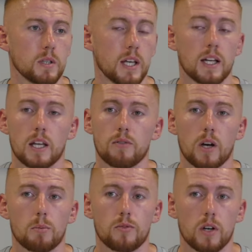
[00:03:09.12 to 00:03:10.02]
But yeah,
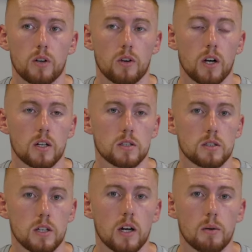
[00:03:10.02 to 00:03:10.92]
definitely I prefer
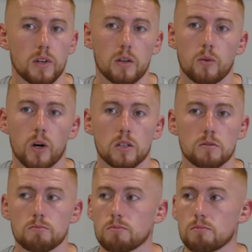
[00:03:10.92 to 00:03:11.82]
grass. I think if you
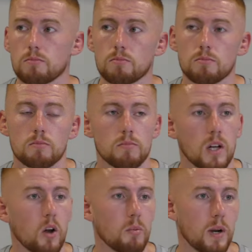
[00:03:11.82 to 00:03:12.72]
ask
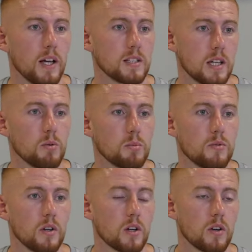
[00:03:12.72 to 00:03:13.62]
a lot of players, they would
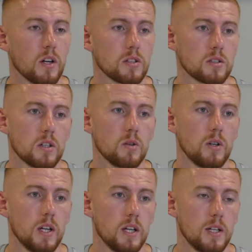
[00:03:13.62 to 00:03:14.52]
prefer grass. So,
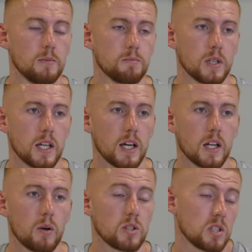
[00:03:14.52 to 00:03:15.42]
but yeah,
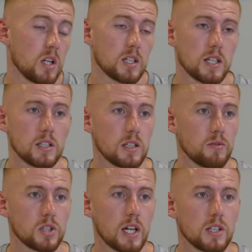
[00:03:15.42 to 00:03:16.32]
no, it's just, like I said, it's a
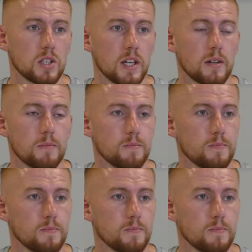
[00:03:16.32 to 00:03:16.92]
different challenge again.